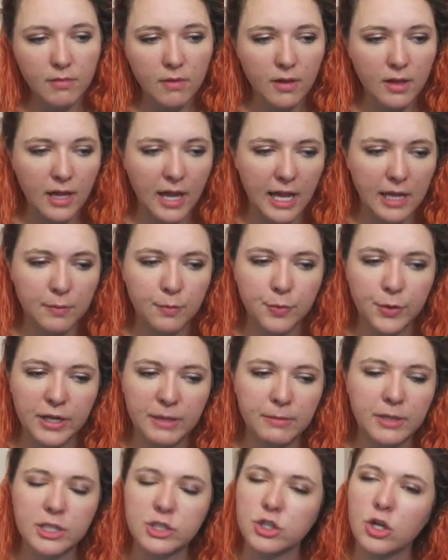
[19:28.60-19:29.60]
And pretty
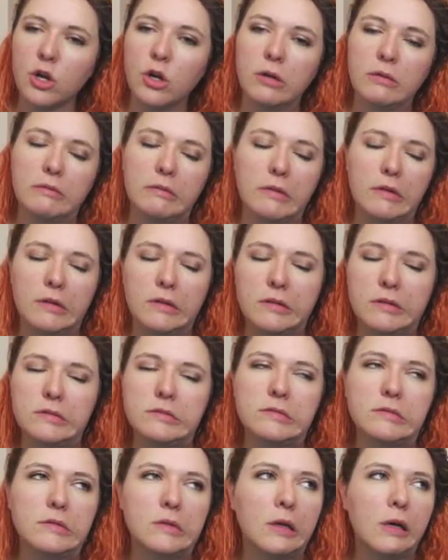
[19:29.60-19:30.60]
much
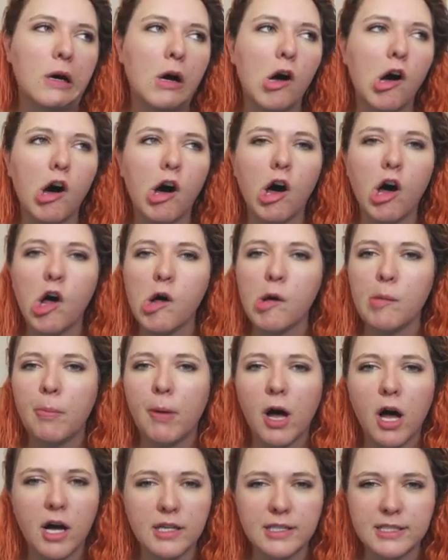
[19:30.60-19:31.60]
all
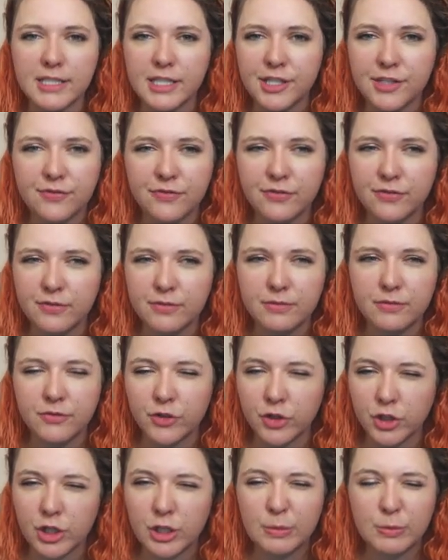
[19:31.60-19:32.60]
positive
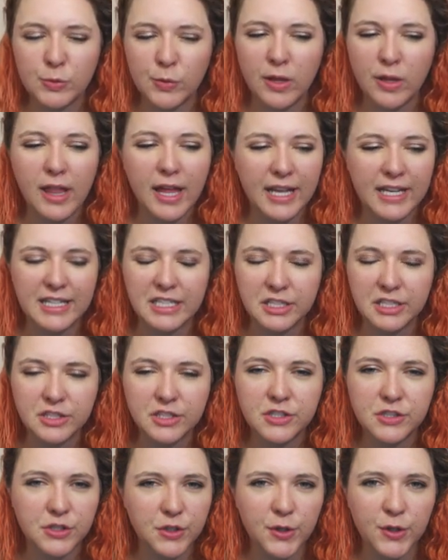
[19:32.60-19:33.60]
verbs will end in
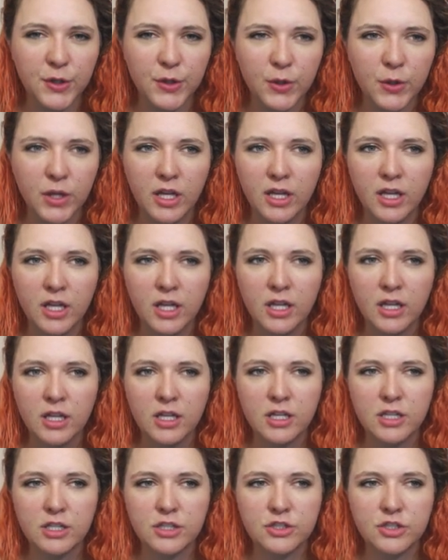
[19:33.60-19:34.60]
su,
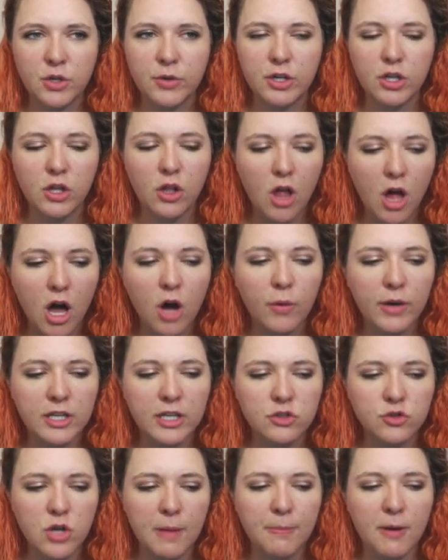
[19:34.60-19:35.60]
so it'll always
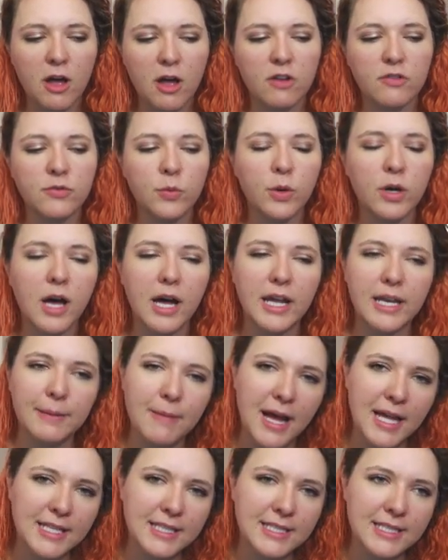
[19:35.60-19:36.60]
drop off.
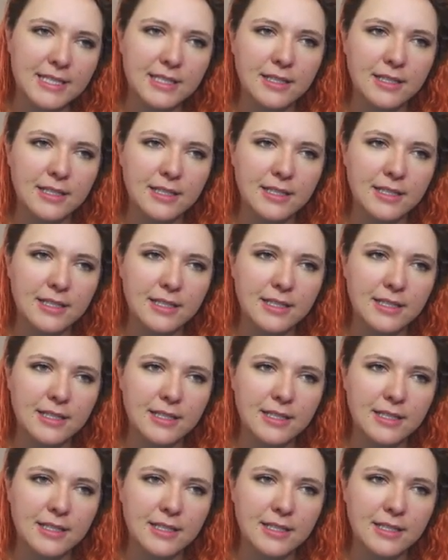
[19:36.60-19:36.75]
Wakarimasu.